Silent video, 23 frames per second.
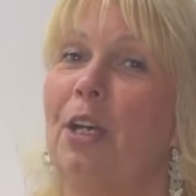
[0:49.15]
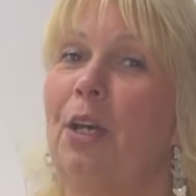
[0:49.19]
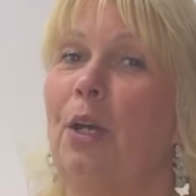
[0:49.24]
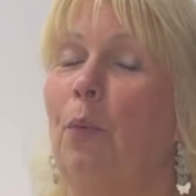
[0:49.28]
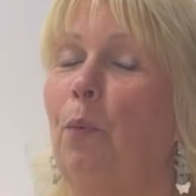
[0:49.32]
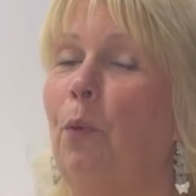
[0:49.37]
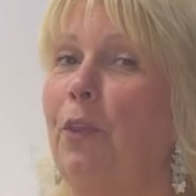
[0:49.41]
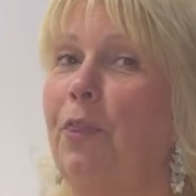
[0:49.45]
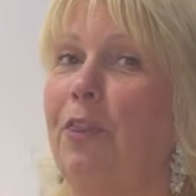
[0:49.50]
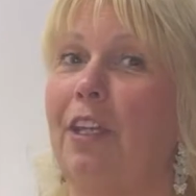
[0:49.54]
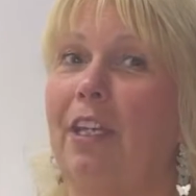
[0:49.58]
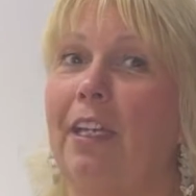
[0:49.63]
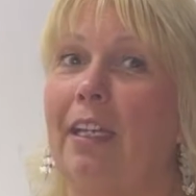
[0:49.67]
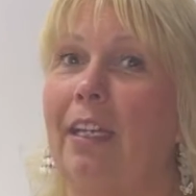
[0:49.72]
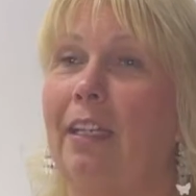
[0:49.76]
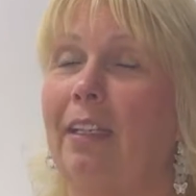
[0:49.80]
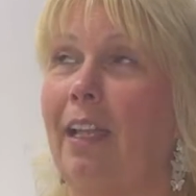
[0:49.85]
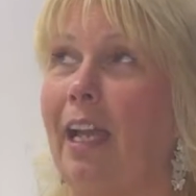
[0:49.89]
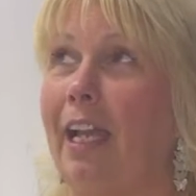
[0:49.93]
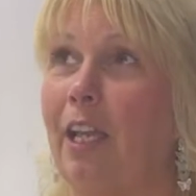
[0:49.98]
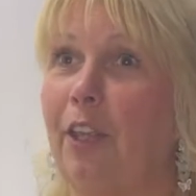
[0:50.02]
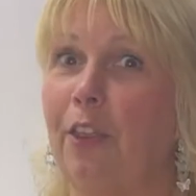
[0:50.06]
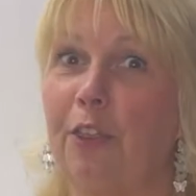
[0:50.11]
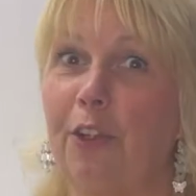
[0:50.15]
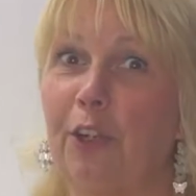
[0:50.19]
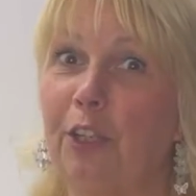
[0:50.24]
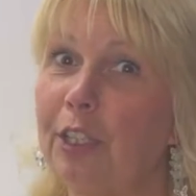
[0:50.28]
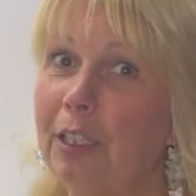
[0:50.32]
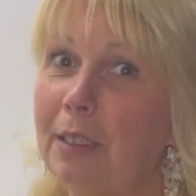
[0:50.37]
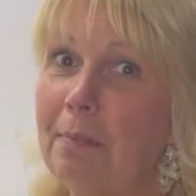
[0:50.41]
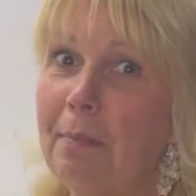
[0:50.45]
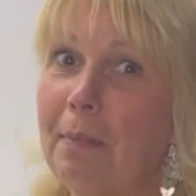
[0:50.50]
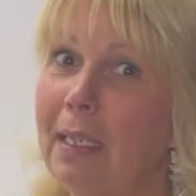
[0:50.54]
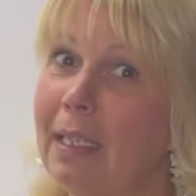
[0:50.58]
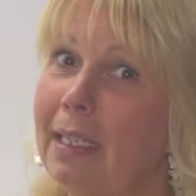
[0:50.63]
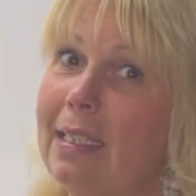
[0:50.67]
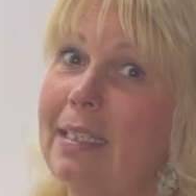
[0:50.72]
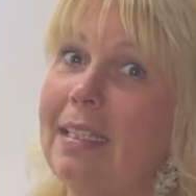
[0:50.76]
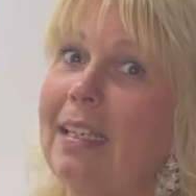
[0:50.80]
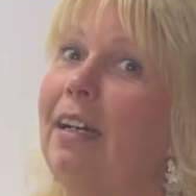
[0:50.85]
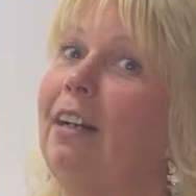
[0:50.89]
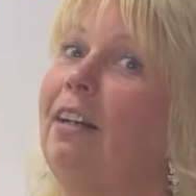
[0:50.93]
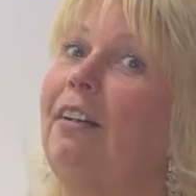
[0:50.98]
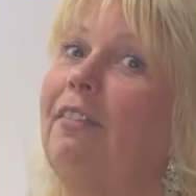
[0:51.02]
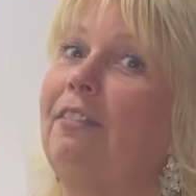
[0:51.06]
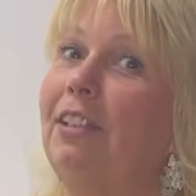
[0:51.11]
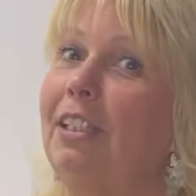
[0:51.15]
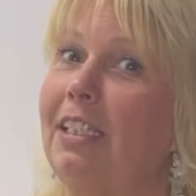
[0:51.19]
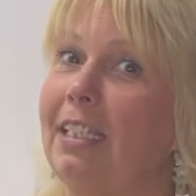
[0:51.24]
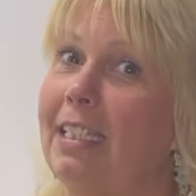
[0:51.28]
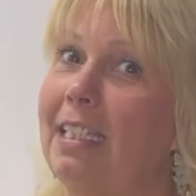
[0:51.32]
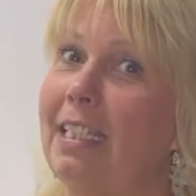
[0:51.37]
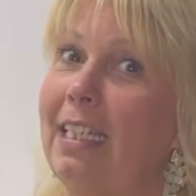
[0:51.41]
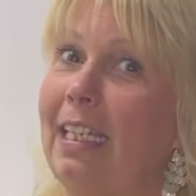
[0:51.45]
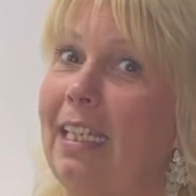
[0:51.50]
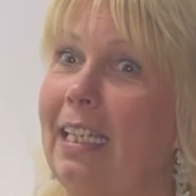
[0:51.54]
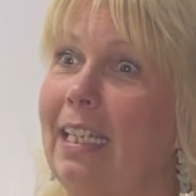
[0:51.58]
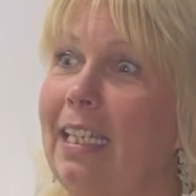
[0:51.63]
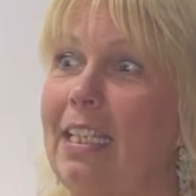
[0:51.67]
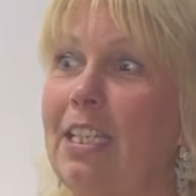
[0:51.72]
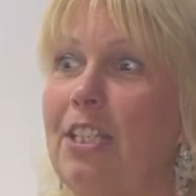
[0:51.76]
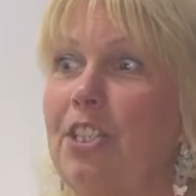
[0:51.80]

within like 30 minutes of listing it.